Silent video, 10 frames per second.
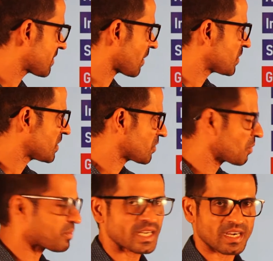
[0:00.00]
subsidies
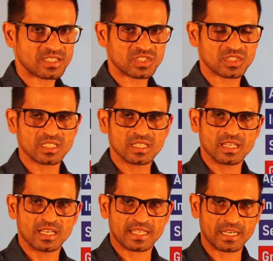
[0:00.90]
on products
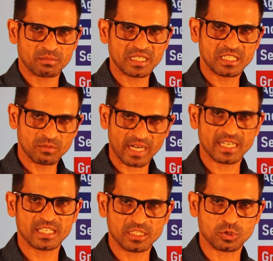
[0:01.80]
can be
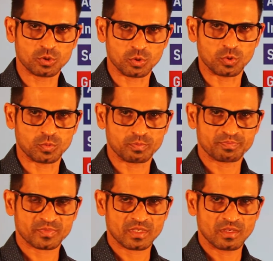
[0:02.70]
divided into two.
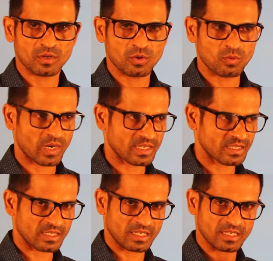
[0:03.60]
One,